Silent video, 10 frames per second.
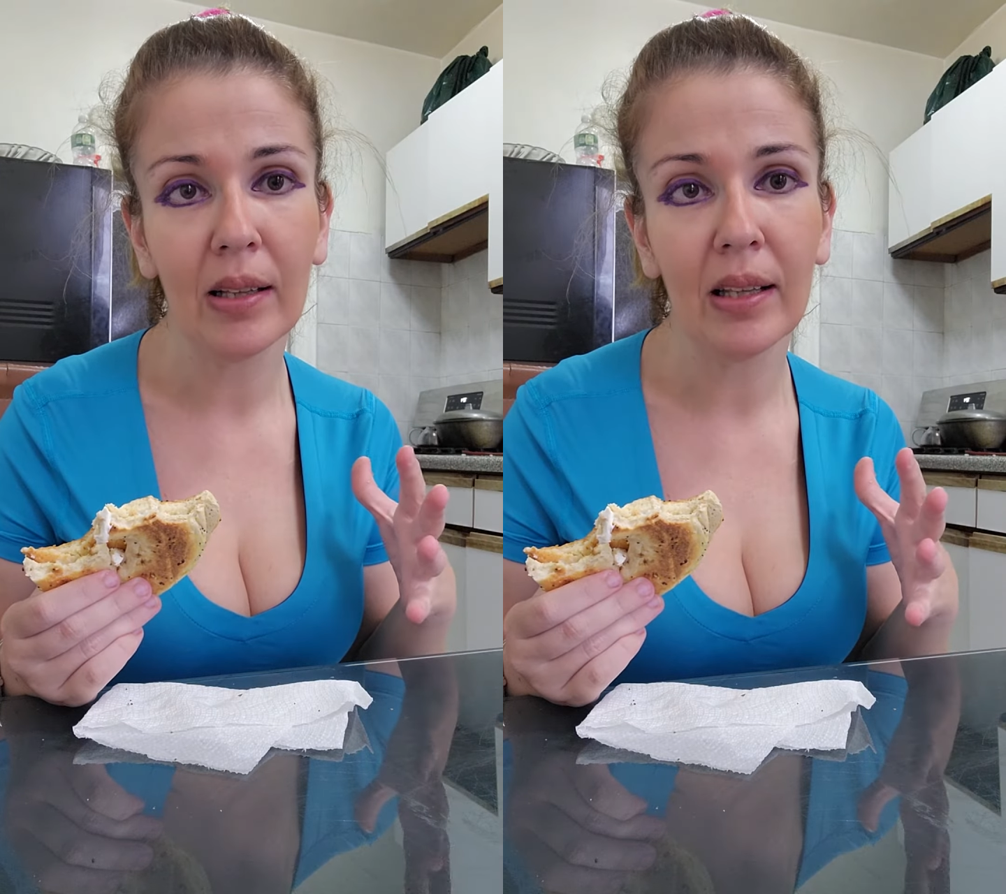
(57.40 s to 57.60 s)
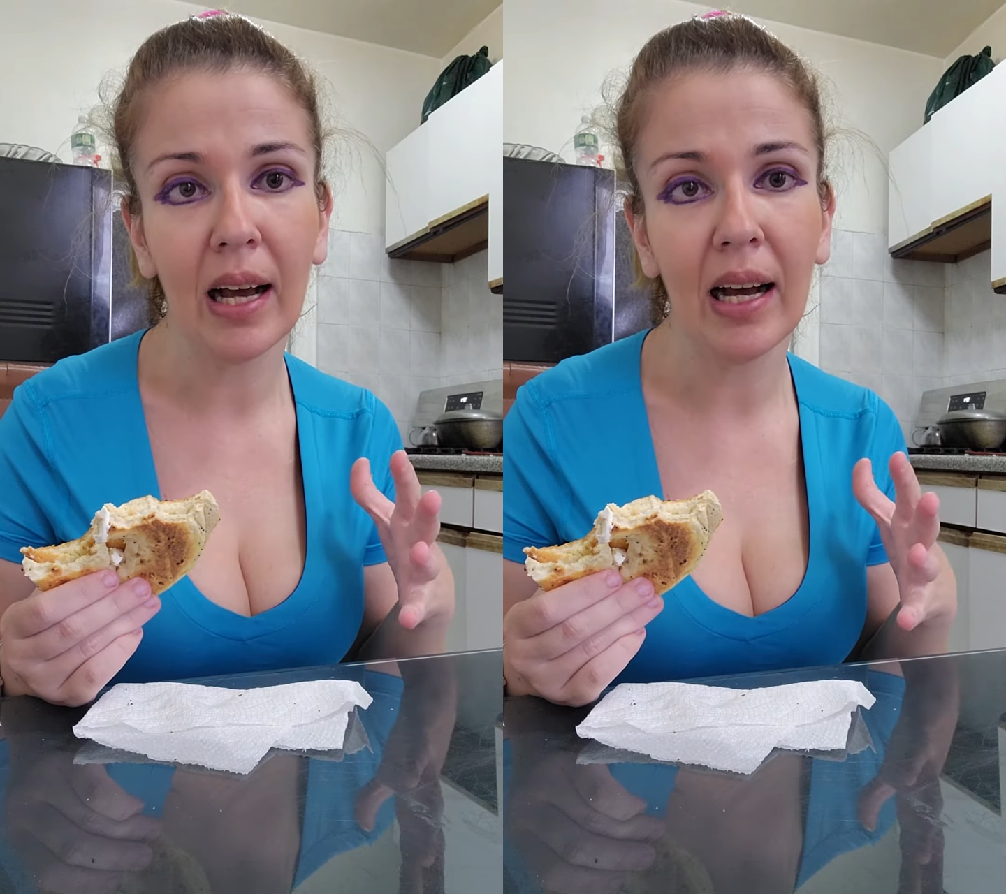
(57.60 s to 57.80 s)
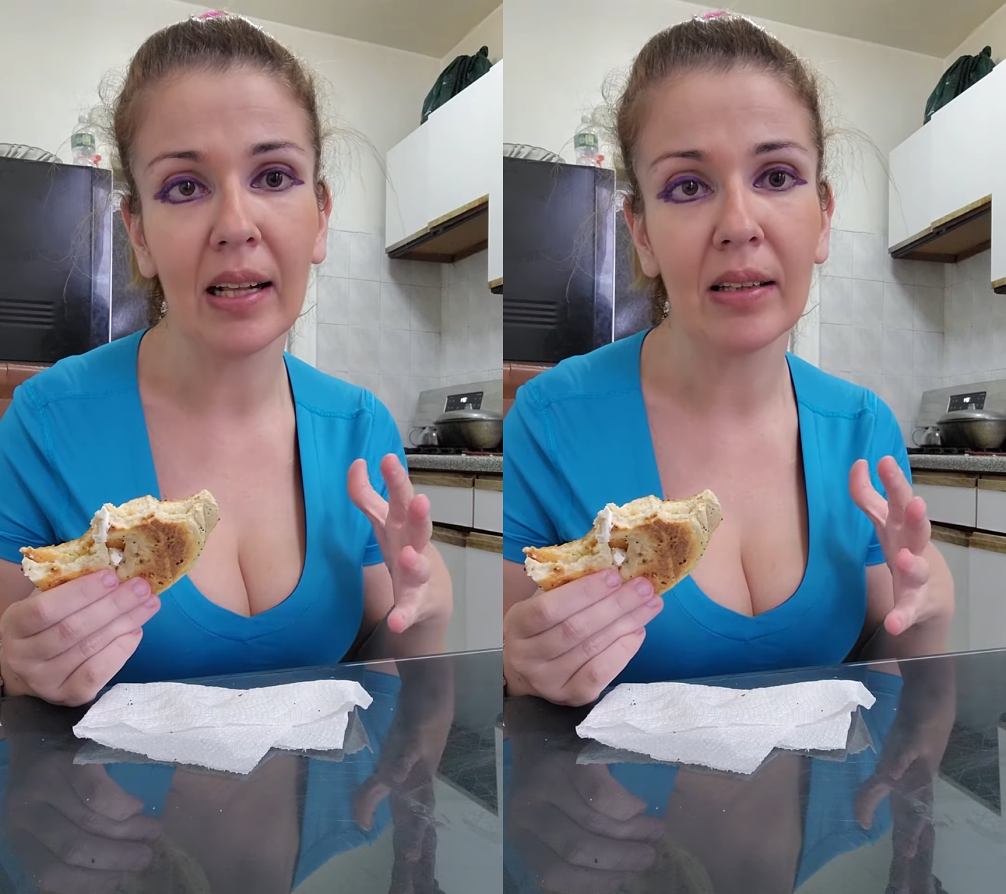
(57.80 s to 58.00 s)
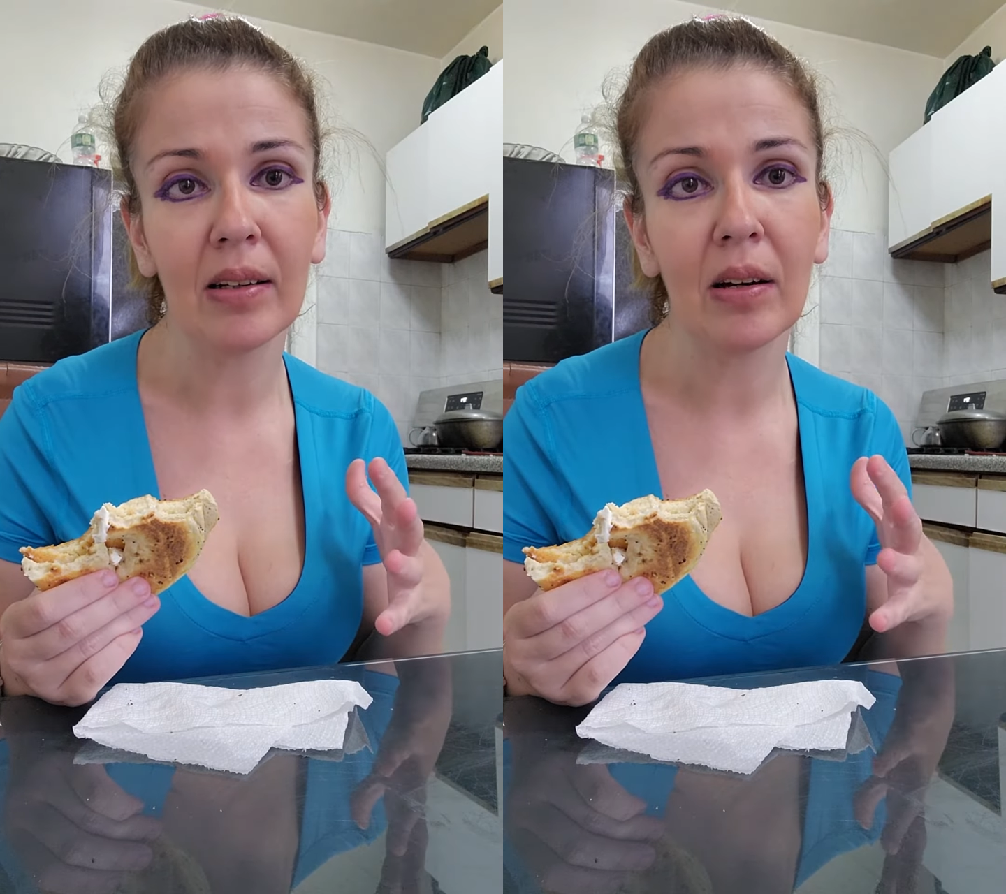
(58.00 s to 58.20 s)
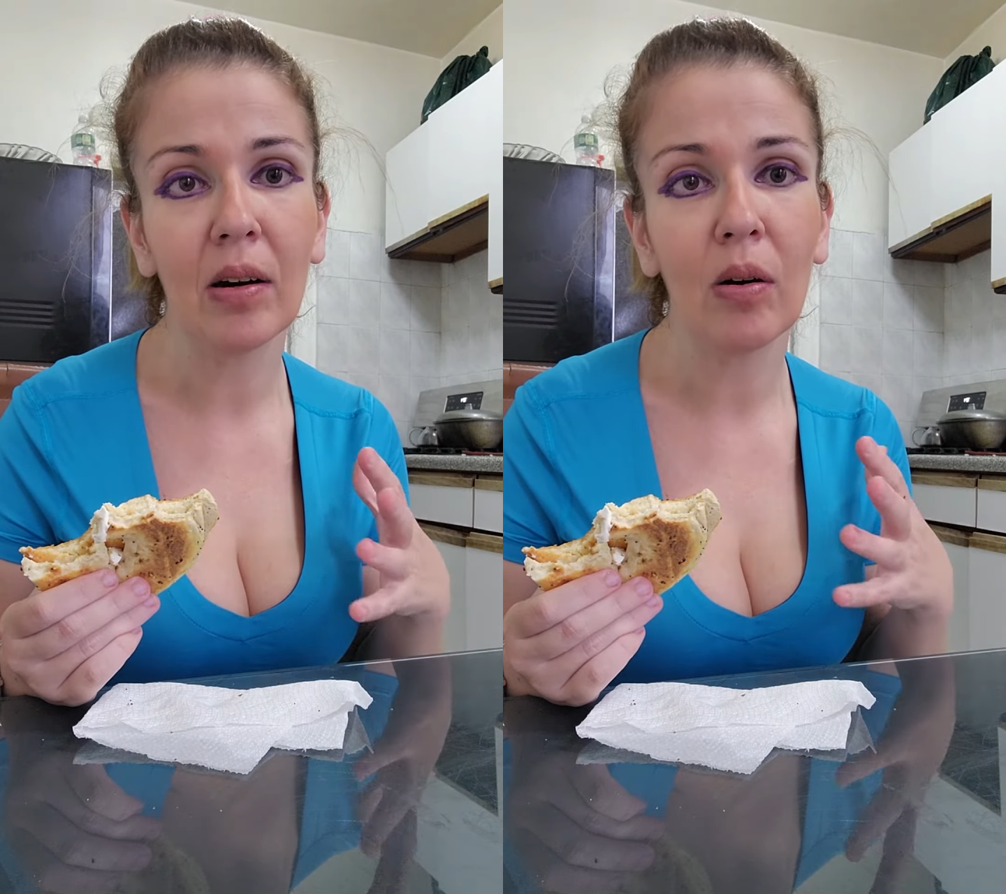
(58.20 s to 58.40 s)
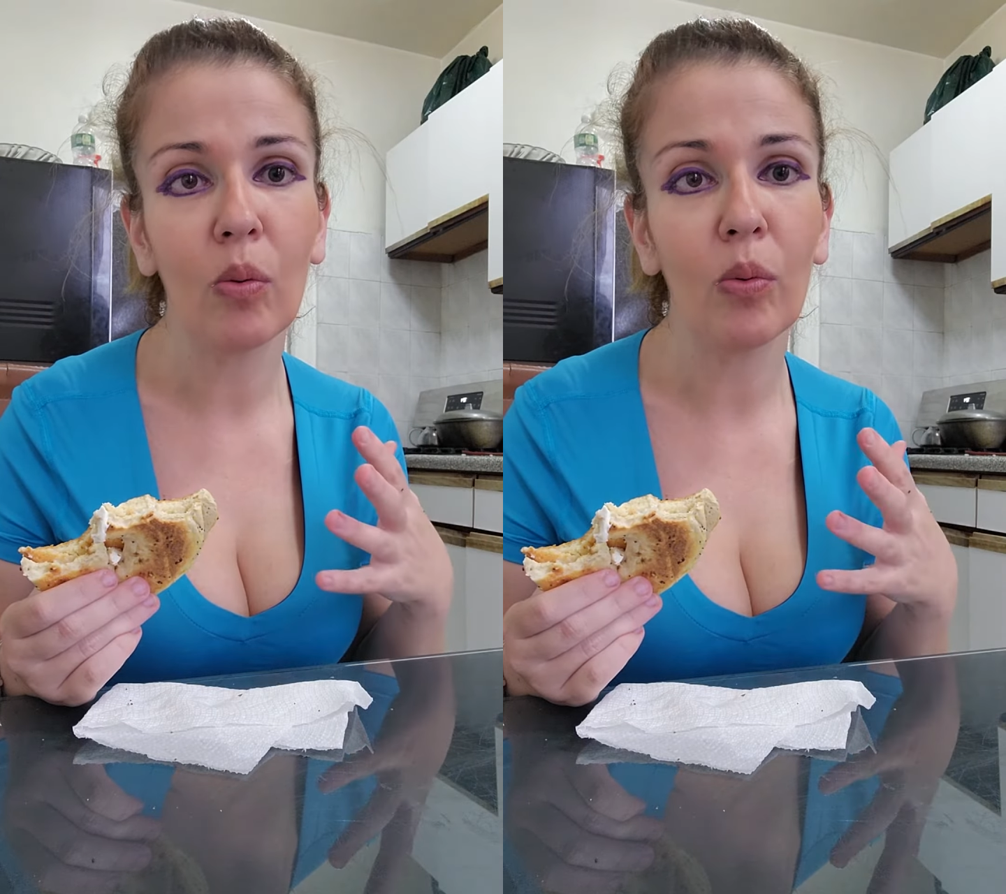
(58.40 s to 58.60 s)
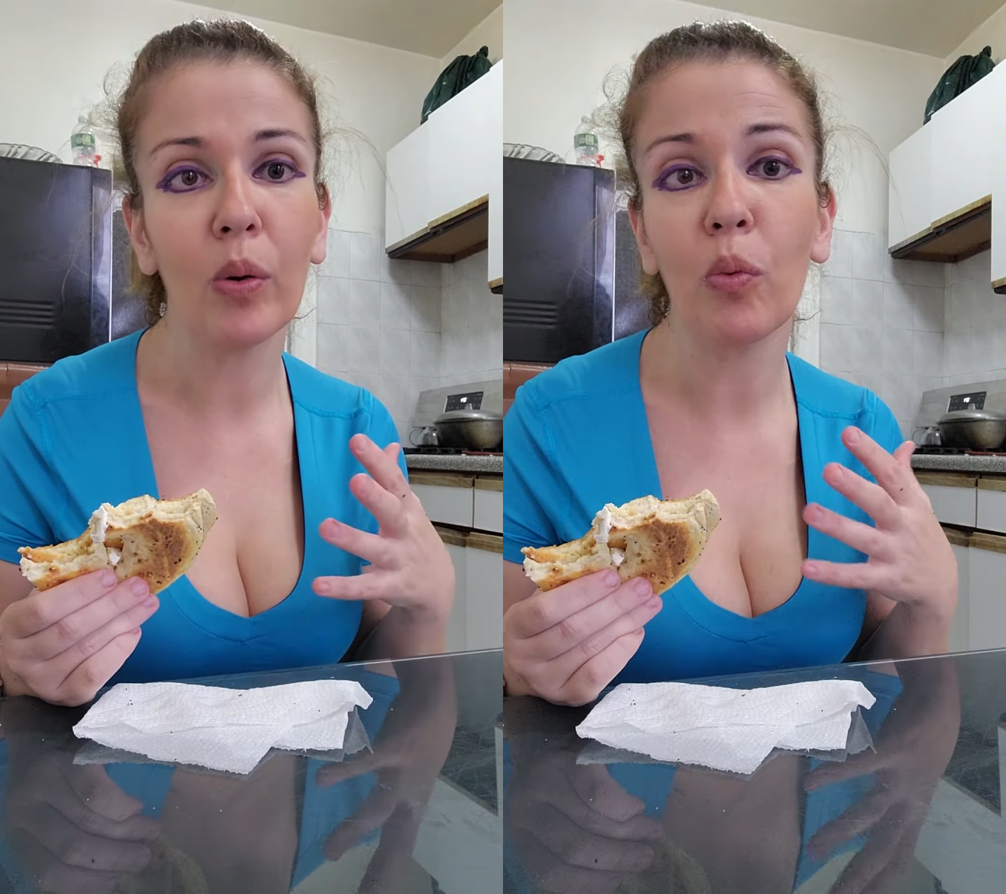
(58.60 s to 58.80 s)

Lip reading: that we